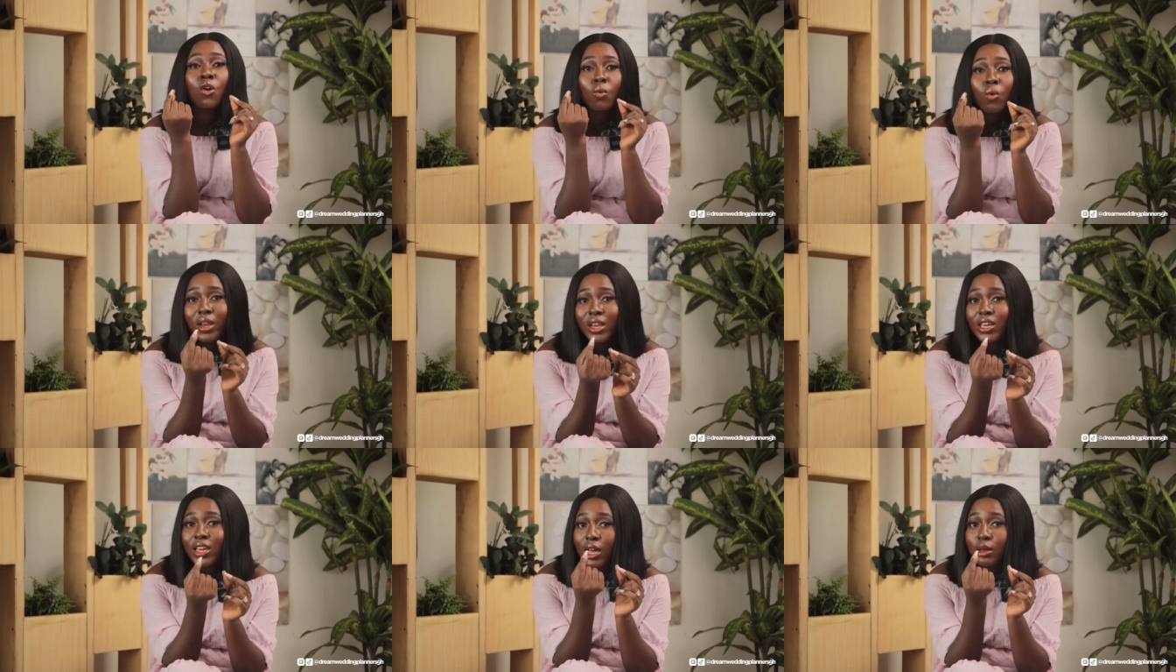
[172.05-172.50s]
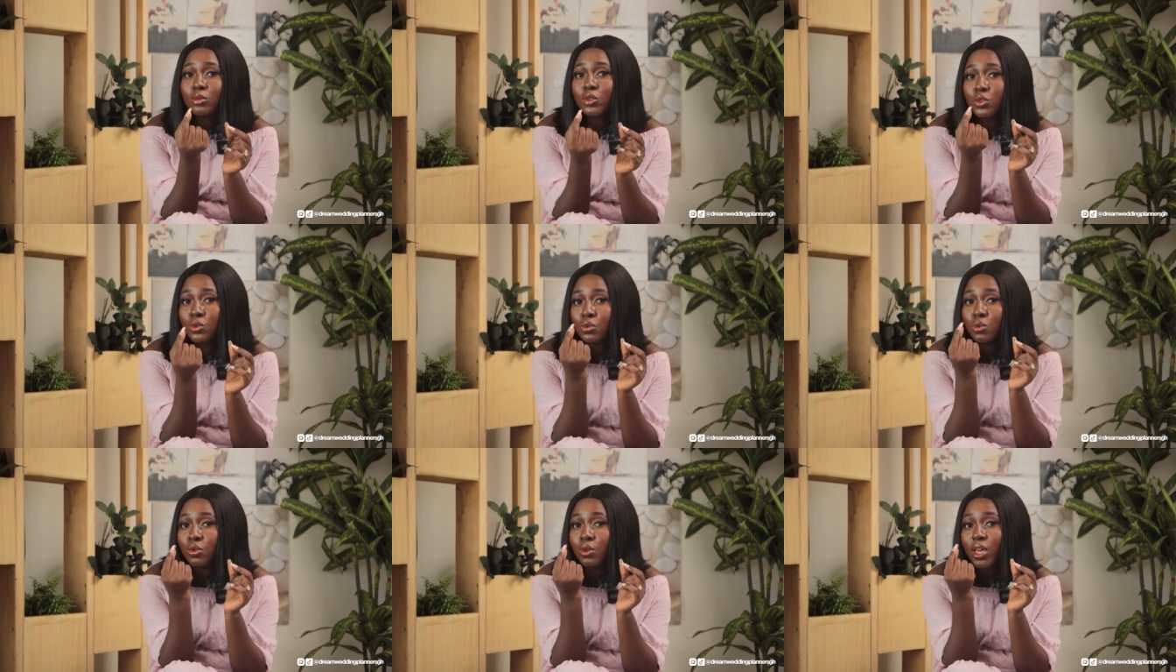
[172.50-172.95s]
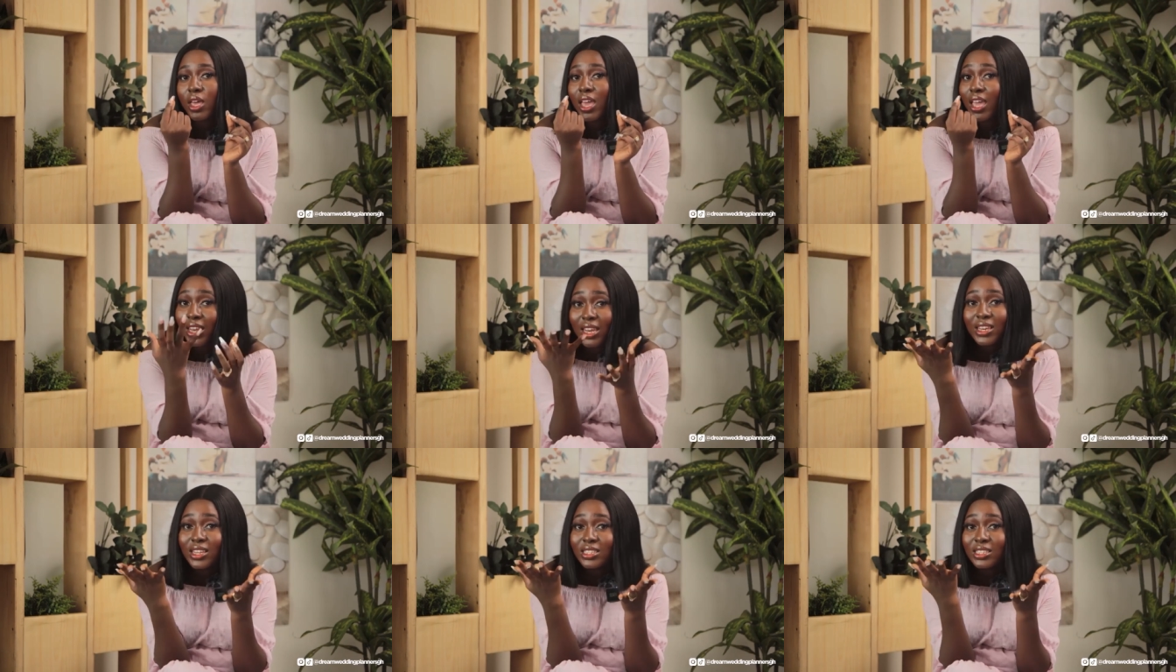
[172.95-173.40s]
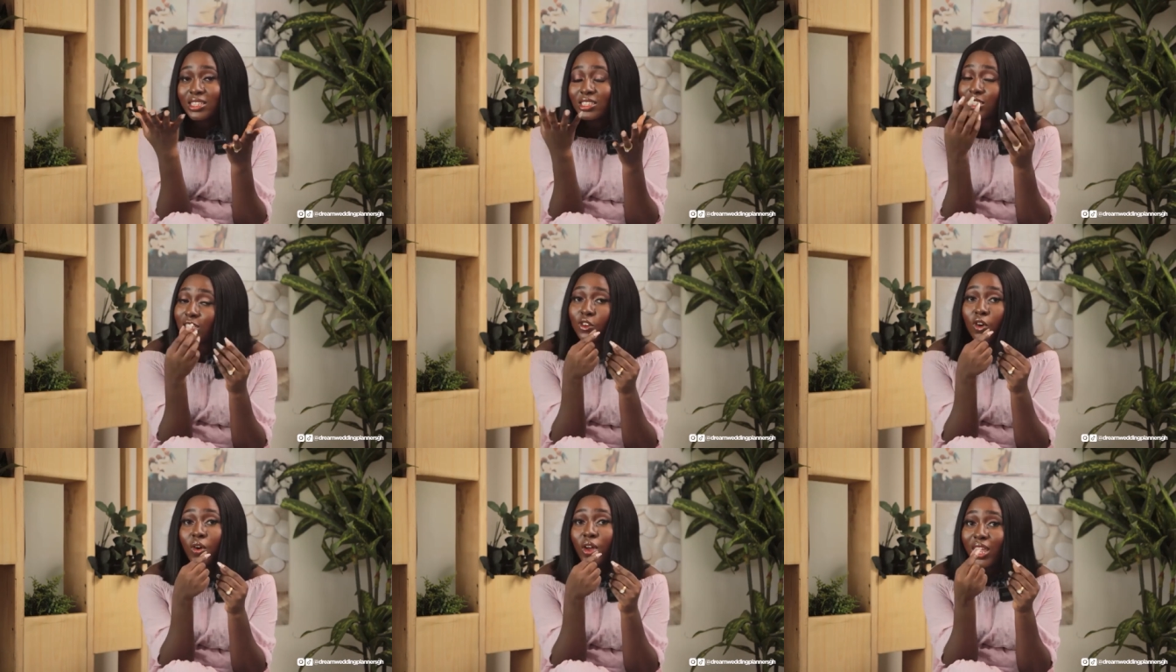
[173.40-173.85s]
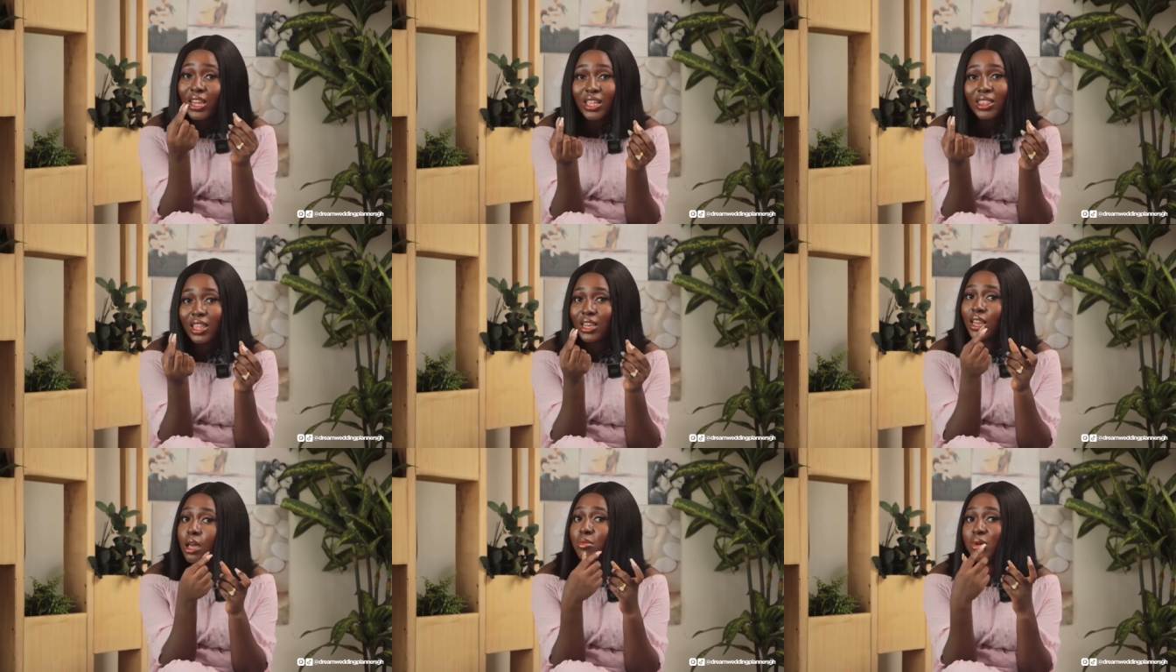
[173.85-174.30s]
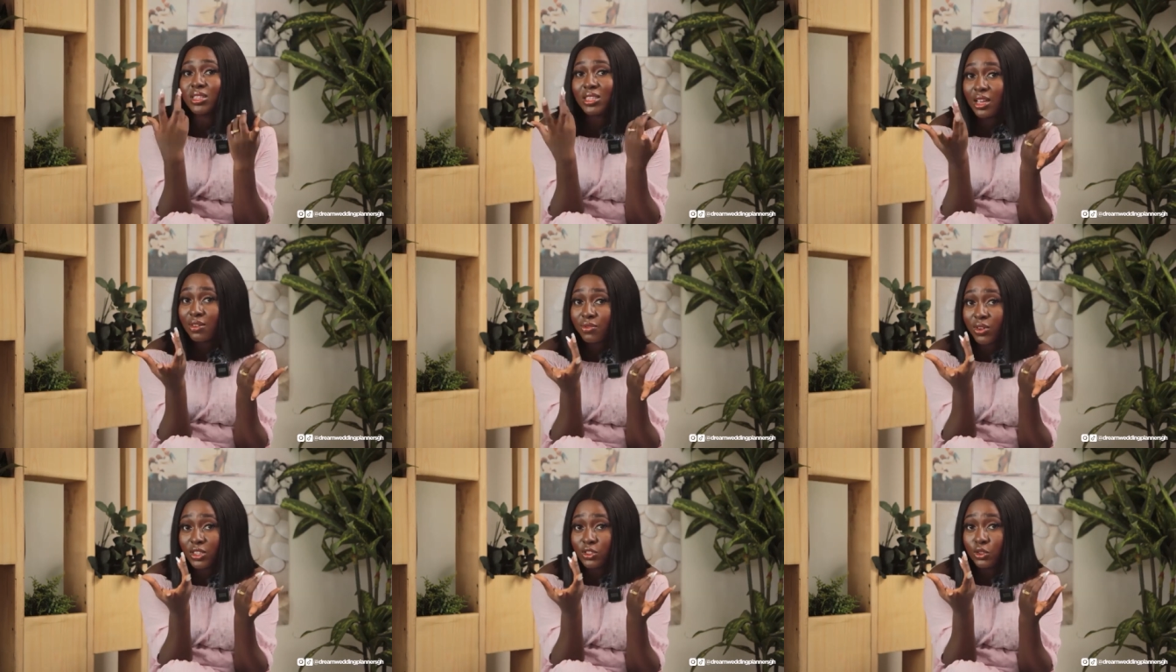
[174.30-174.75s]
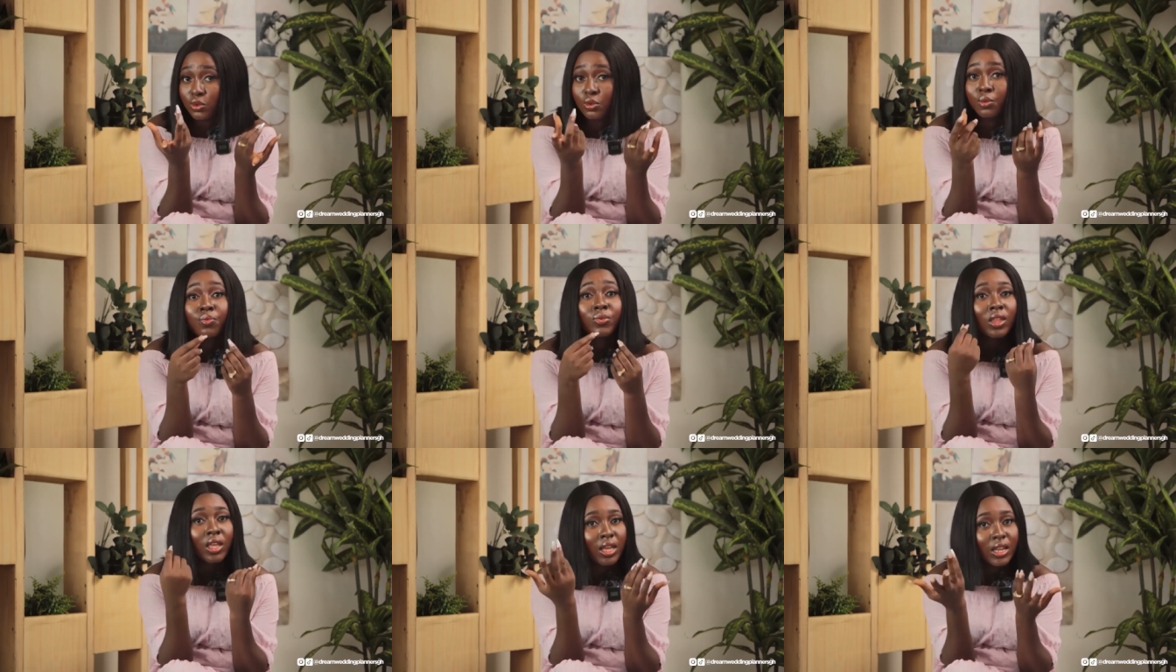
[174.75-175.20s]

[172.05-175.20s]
when it comes to any decision or anything that might affect you